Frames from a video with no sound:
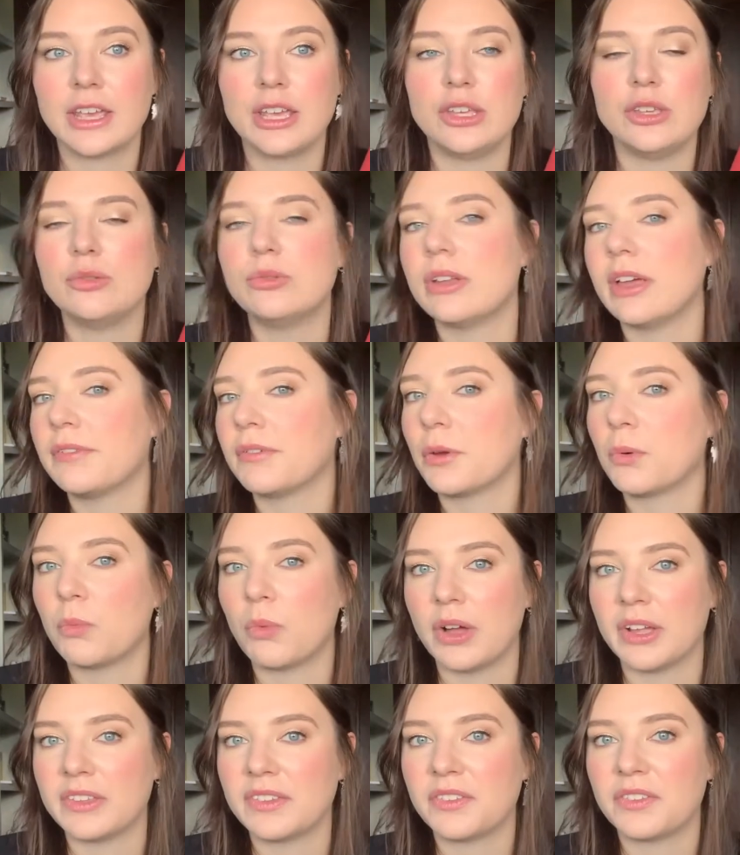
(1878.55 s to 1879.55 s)
You never
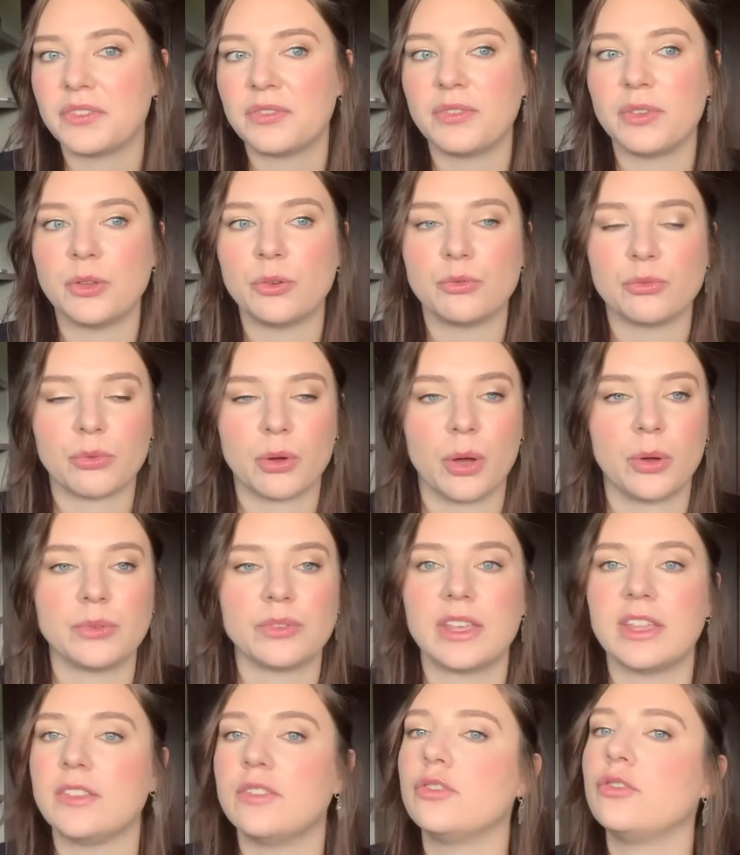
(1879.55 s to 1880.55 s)
once feel gross.
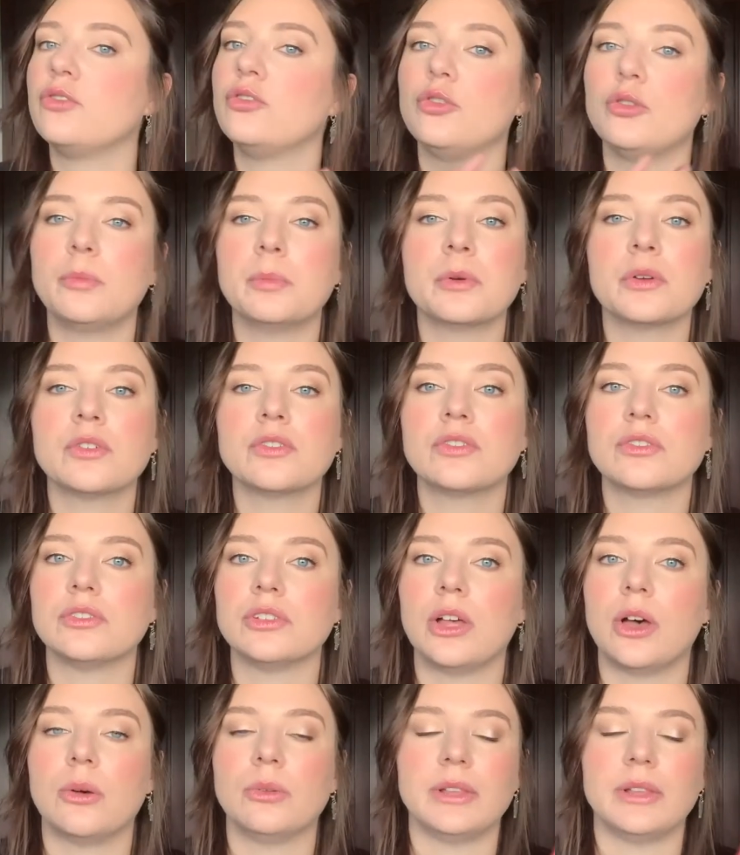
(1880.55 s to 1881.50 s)
It's super slow.